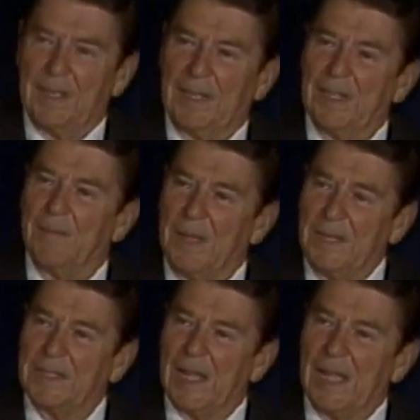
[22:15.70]
in the
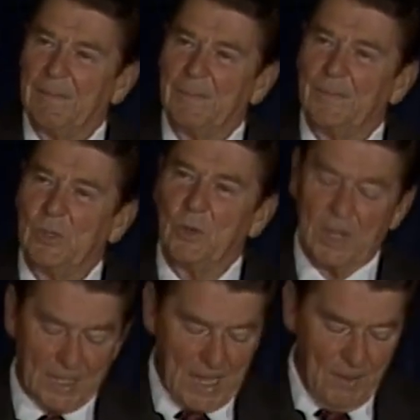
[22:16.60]
meantime, you
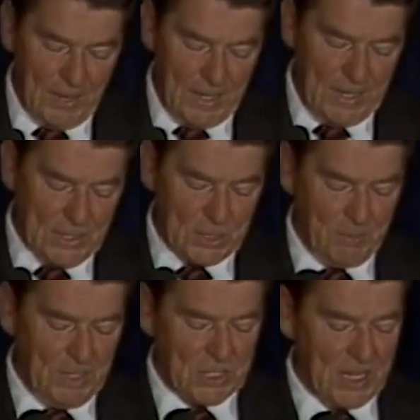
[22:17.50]
can count on us
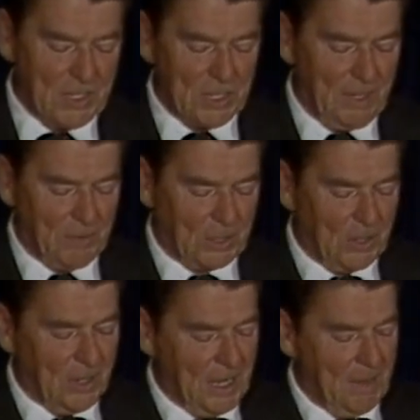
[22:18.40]
to be sensitive to
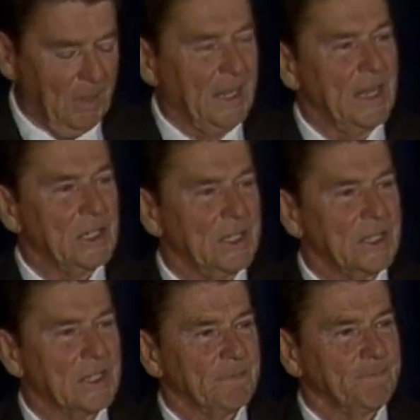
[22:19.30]
current
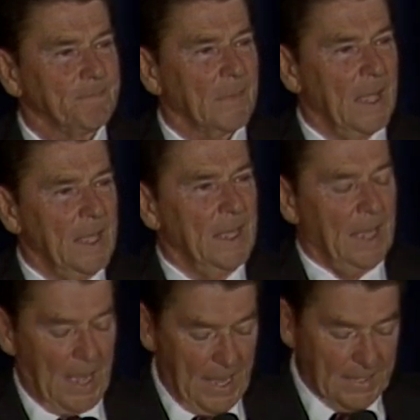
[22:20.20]
obligations.
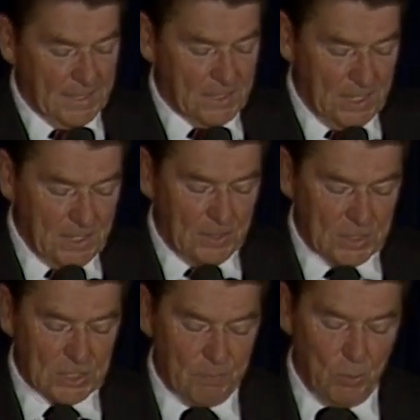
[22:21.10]
I continue
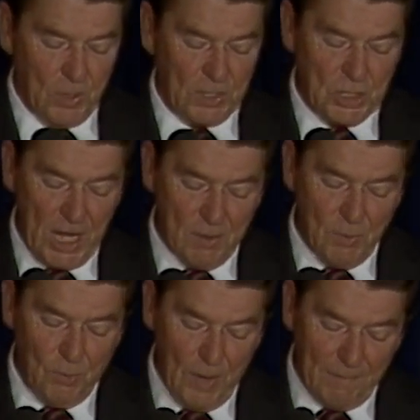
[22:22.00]
to support
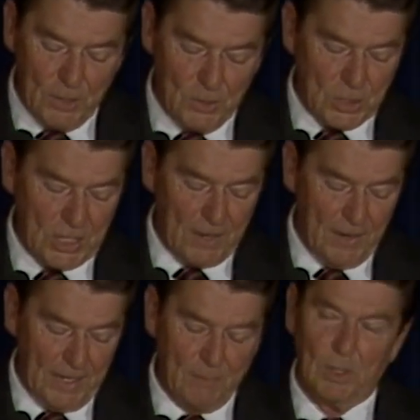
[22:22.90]
general revenue
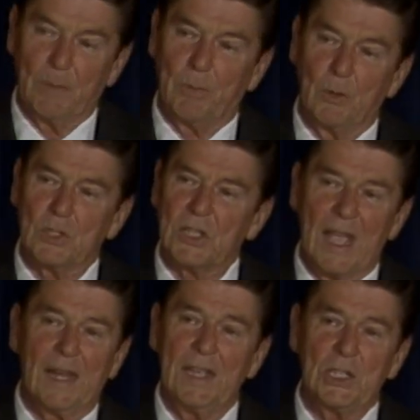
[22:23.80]
sharing and will oppose any